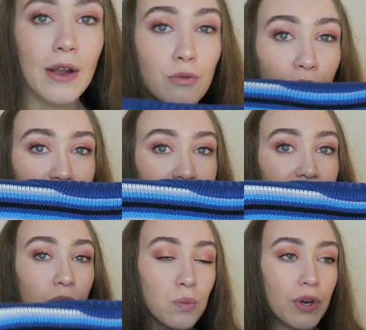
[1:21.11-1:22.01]
I
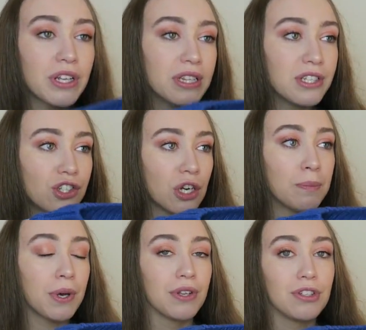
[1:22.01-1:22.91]
really wanted this
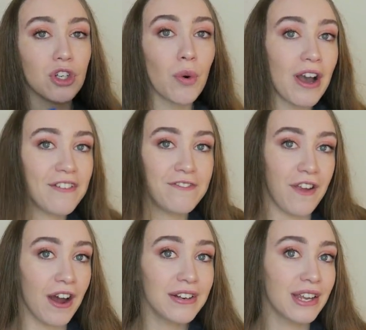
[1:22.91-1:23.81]
jumper, so I
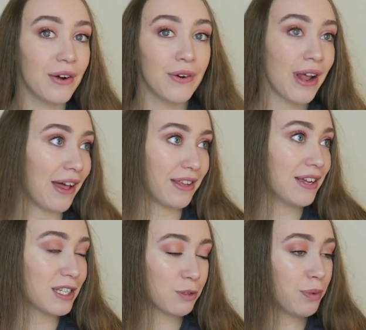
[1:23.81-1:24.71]
found it on
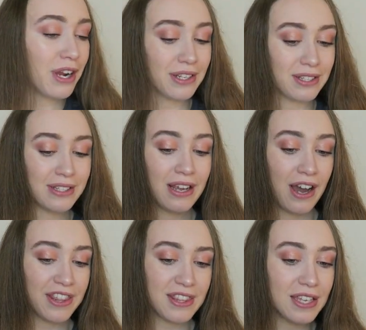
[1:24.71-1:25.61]
AliExpress.
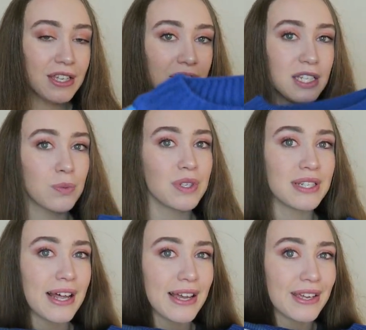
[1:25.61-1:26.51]
I think this was
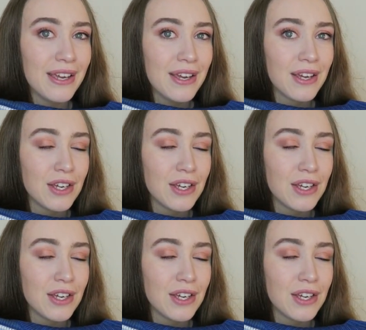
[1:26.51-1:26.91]
like